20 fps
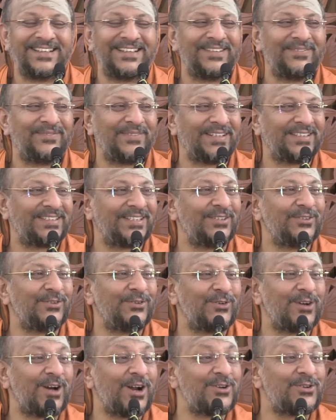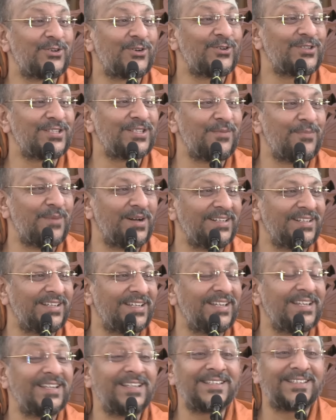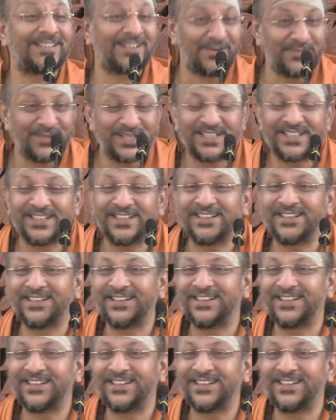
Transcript: Person who controls the monkey is coming.